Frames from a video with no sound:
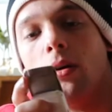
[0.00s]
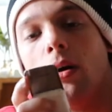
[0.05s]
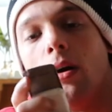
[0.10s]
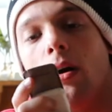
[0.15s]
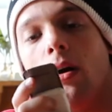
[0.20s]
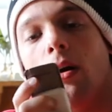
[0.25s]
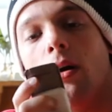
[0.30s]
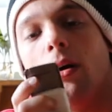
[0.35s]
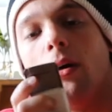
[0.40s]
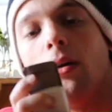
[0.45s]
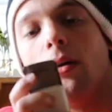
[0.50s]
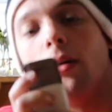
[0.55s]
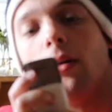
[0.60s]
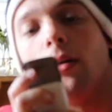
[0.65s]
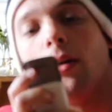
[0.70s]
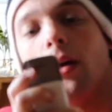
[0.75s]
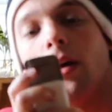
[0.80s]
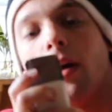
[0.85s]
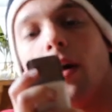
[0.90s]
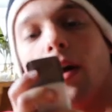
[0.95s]
Oh,
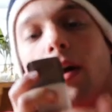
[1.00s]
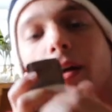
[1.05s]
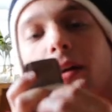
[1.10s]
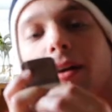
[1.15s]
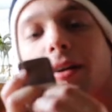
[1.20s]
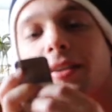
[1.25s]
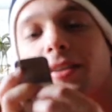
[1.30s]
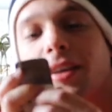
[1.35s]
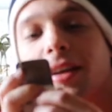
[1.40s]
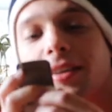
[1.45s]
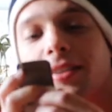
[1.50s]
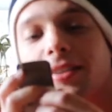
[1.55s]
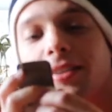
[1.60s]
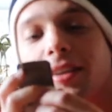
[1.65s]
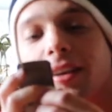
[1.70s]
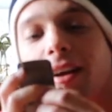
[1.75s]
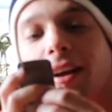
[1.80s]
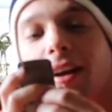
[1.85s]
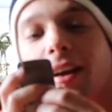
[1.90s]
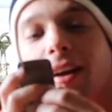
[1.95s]
I got a text
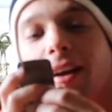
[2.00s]
here.